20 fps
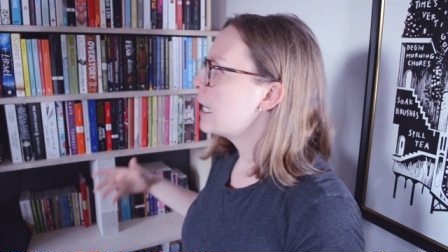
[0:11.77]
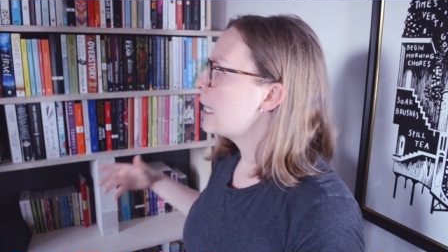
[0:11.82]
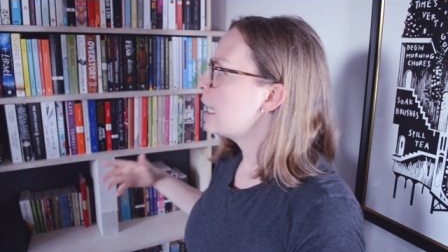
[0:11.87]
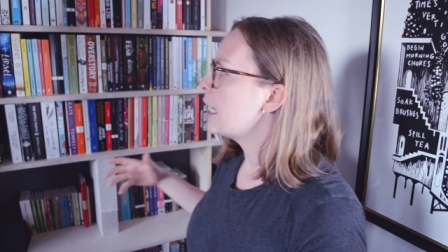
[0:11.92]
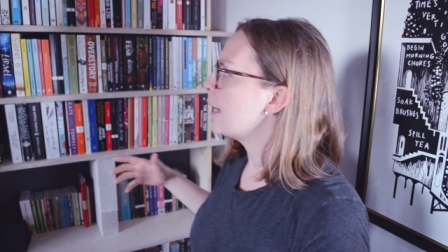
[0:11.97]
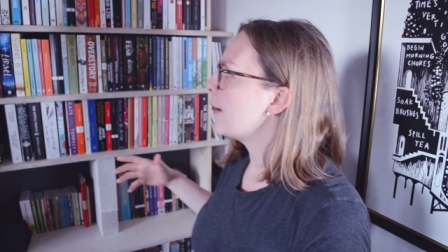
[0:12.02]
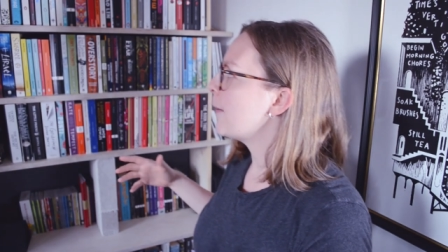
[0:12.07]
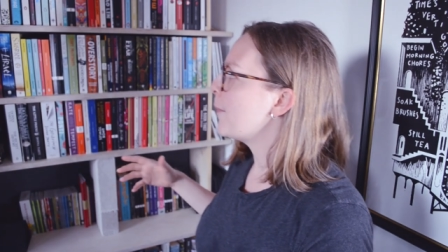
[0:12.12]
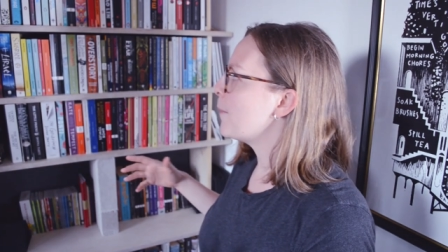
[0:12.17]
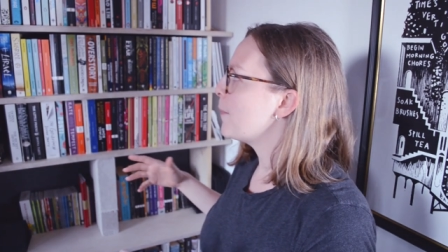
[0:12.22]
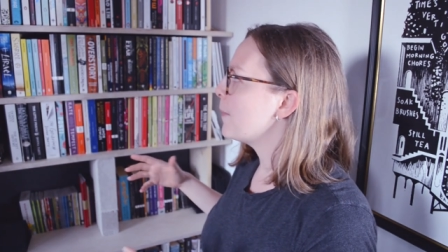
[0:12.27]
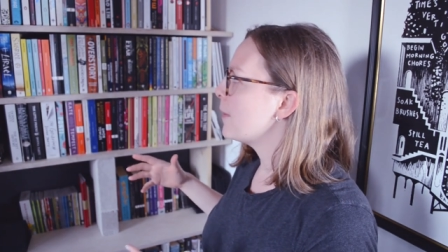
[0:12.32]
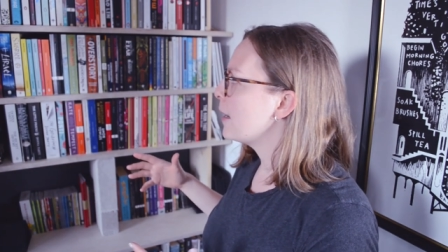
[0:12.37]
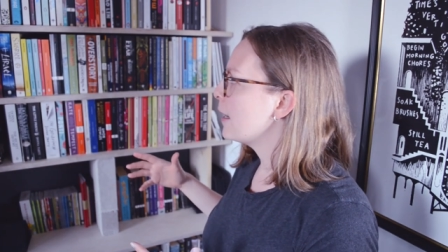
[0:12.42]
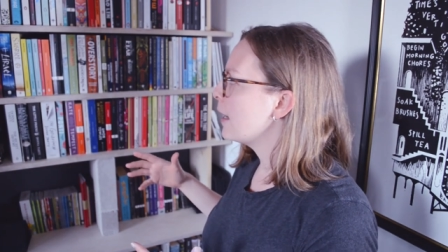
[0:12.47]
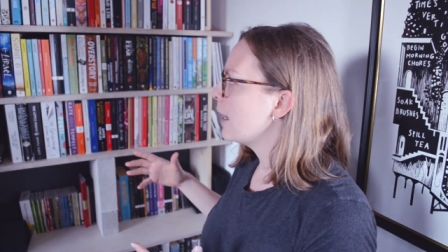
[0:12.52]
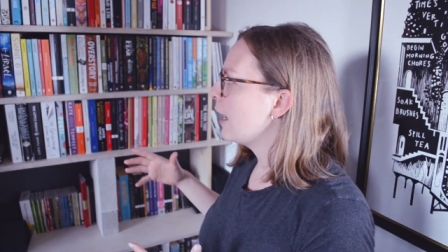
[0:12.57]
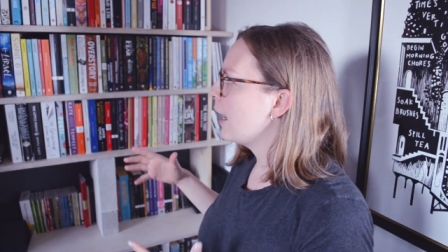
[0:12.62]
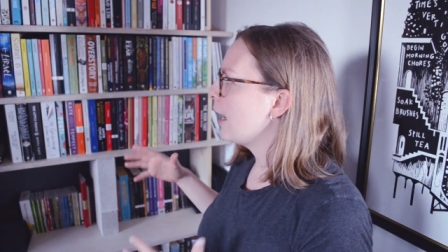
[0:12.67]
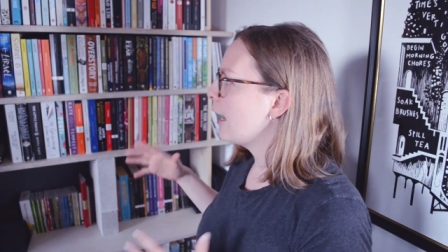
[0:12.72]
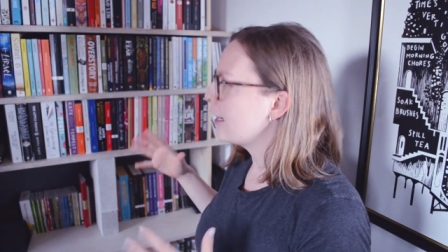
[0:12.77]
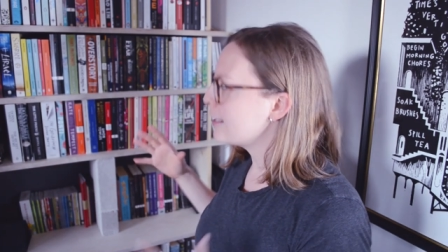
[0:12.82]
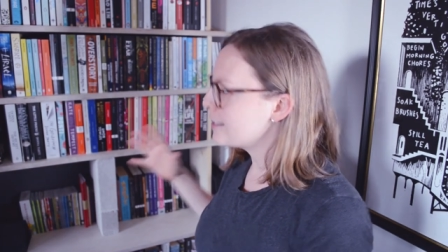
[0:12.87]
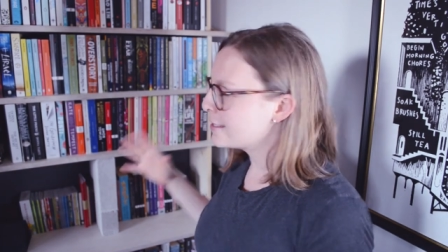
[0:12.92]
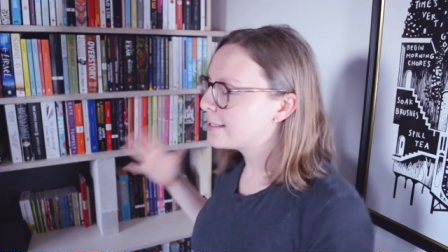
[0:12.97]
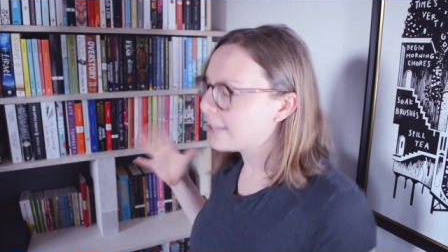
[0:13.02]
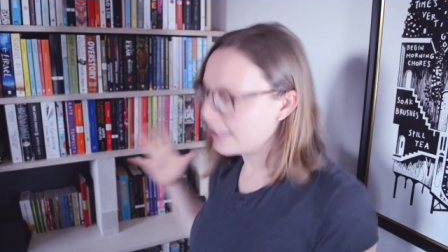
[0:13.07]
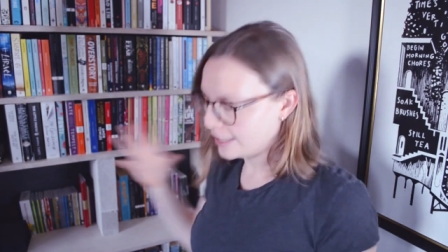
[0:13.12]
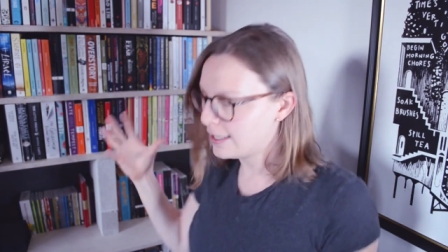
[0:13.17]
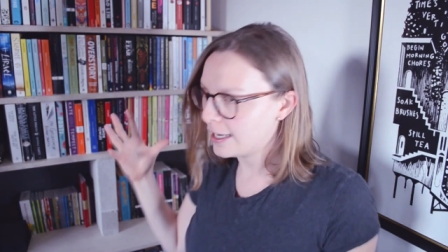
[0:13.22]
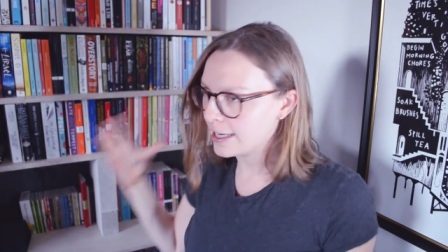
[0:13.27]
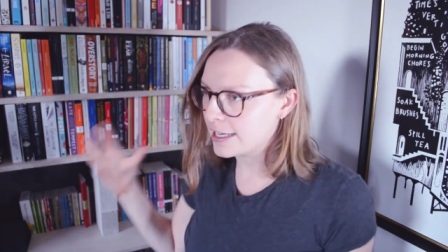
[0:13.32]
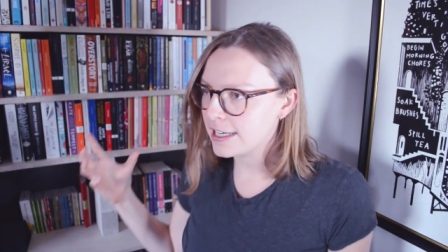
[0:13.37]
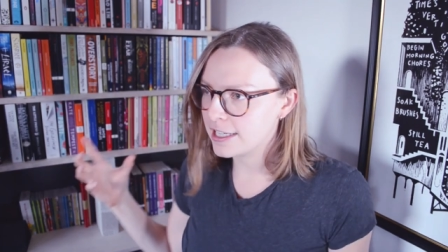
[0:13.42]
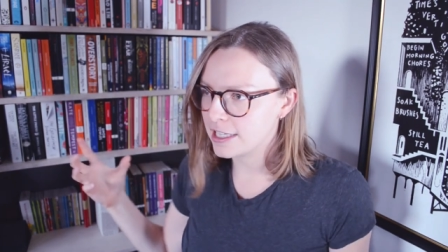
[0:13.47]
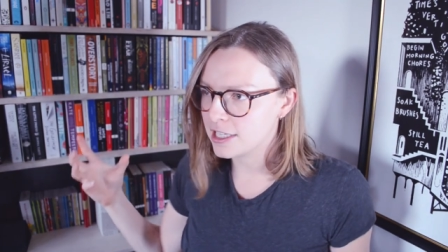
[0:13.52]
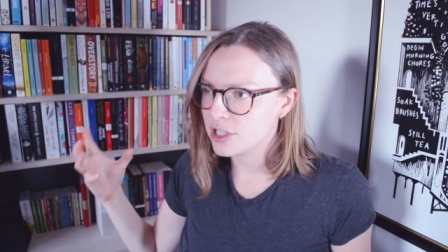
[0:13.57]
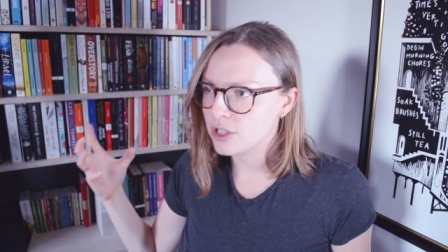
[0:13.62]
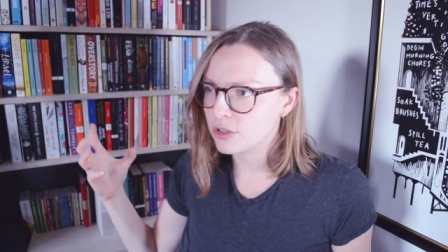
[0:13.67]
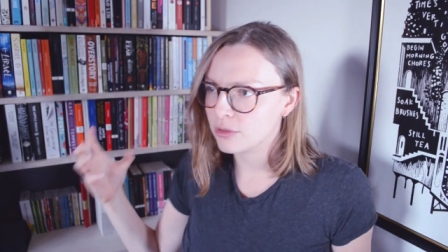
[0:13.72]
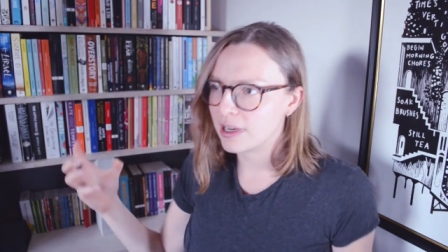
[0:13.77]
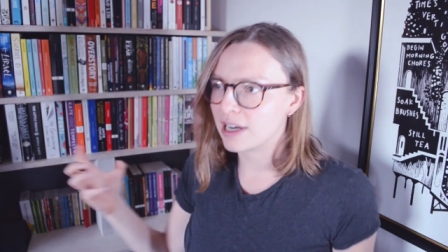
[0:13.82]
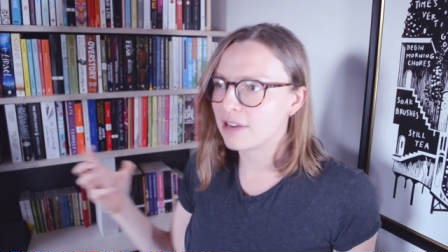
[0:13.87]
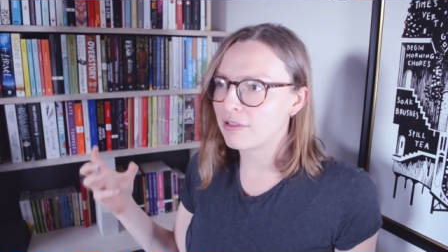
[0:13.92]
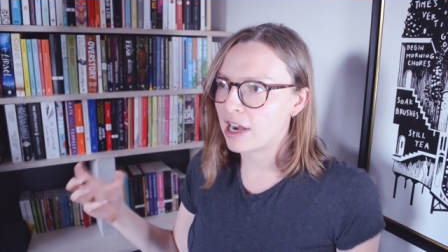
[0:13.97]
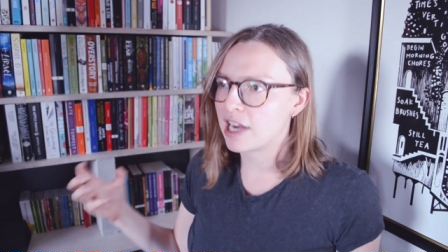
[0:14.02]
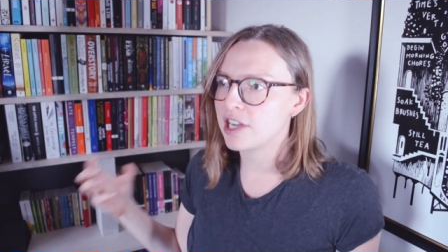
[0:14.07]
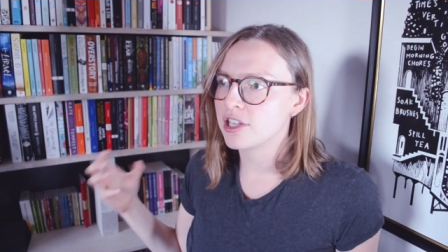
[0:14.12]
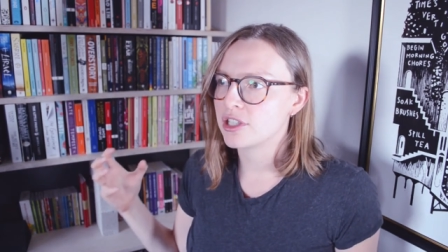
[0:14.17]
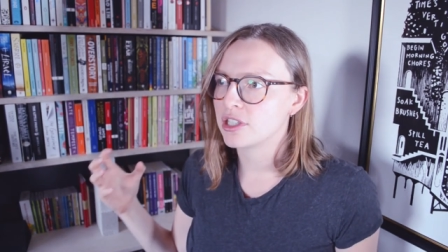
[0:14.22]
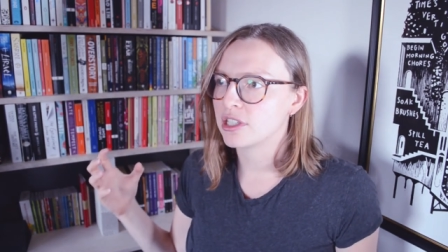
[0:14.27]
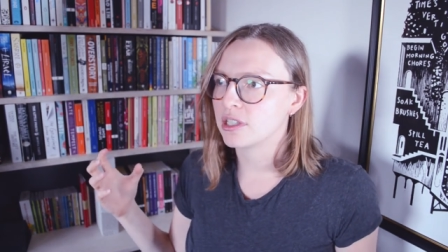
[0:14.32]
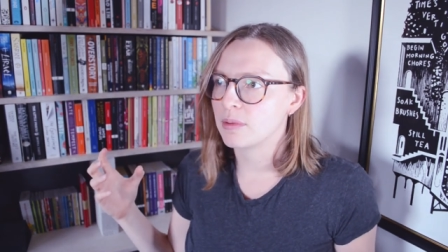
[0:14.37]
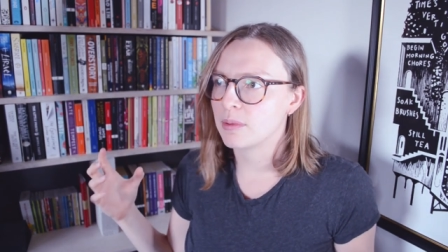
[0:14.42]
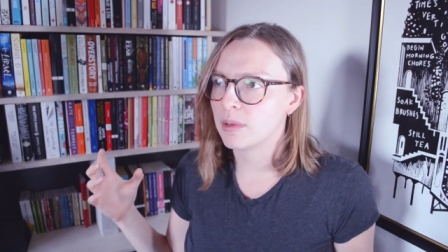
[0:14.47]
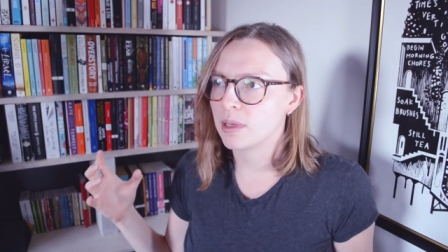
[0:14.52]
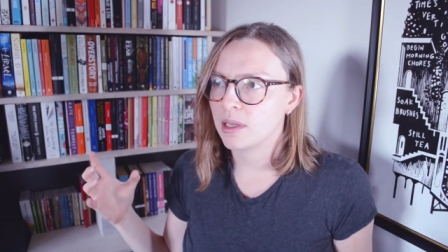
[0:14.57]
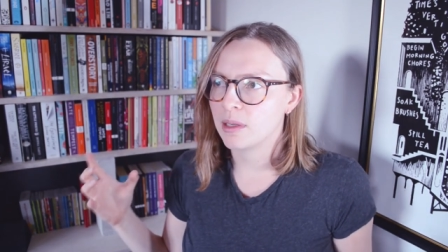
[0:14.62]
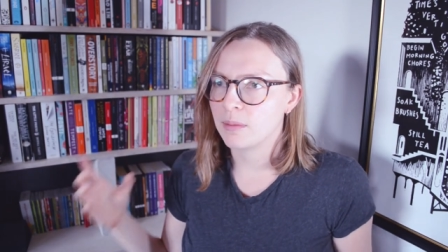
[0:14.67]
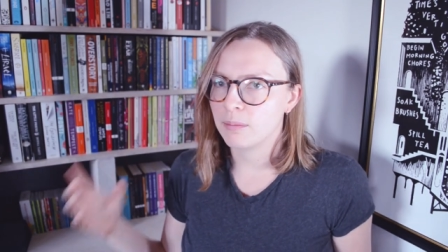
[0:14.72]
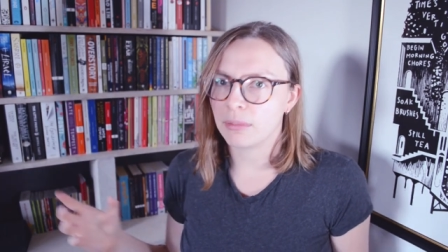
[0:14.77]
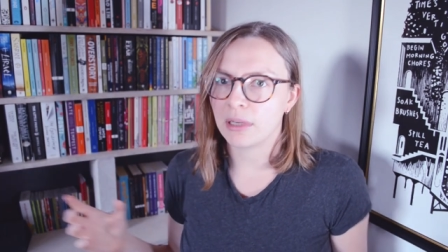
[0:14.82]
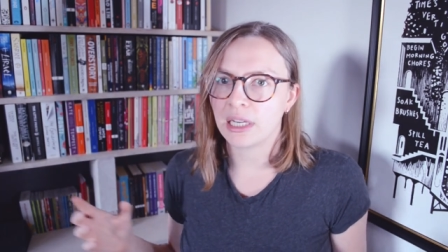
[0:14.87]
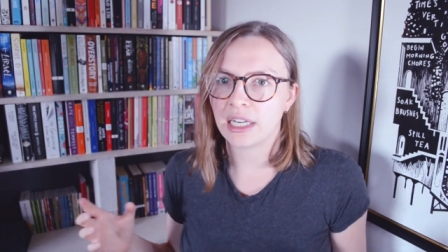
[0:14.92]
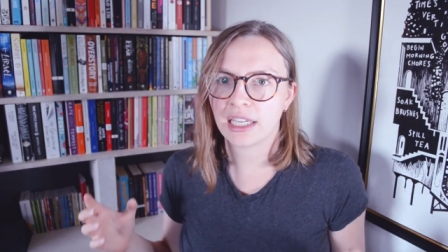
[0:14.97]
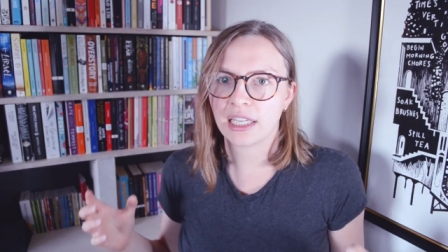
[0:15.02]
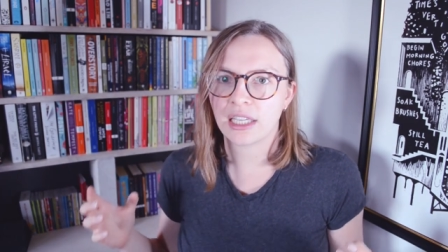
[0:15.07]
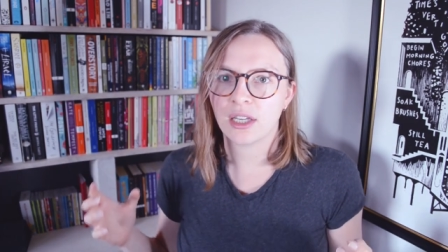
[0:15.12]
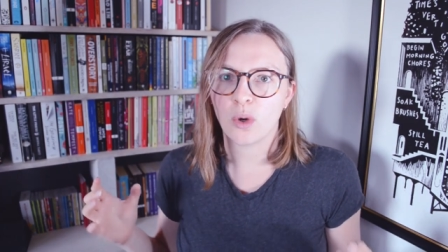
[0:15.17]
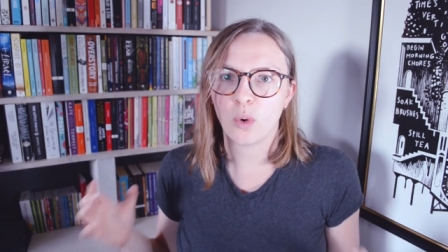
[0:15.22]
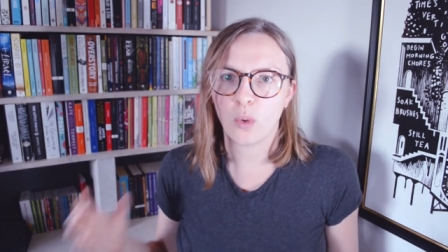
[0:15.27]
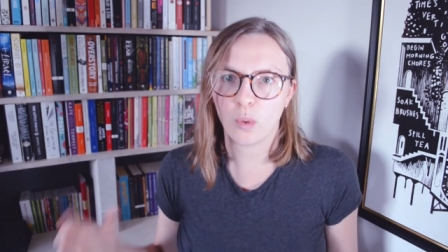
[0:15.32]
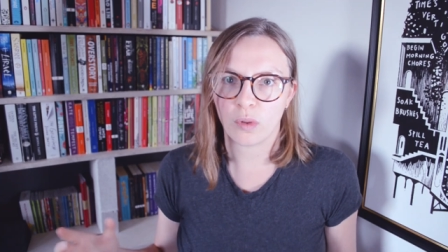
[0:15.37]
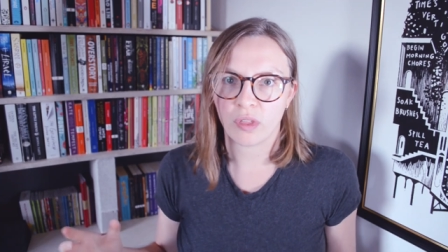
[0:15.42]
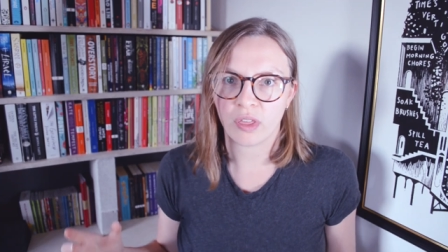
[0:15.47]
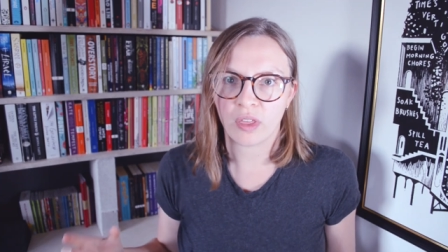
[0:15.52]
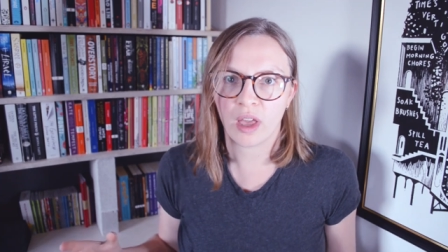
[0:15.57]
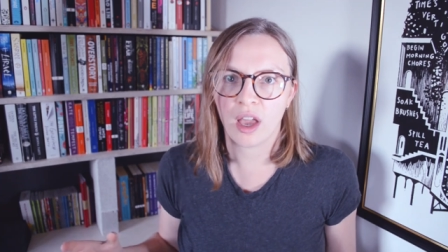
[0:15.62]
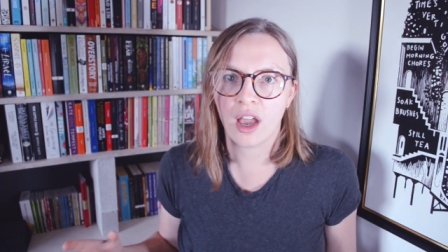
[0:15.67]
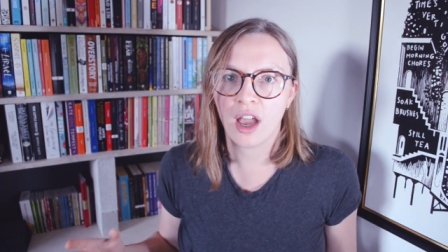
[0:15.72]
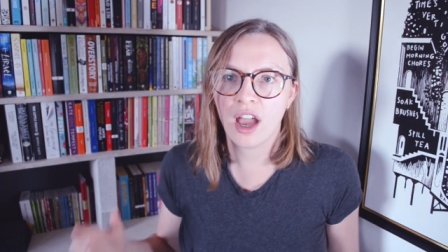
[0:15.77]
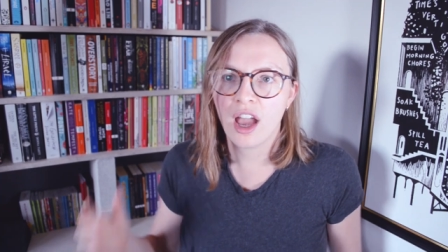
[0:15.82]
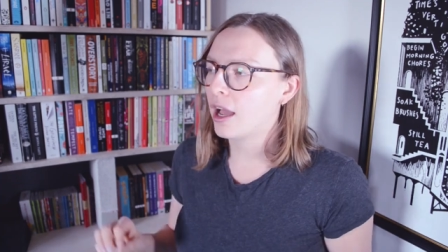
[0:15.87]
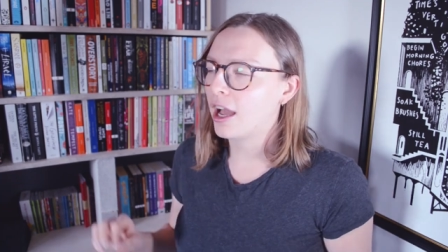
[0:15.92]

Um, I decided I needed to rearrange them by author.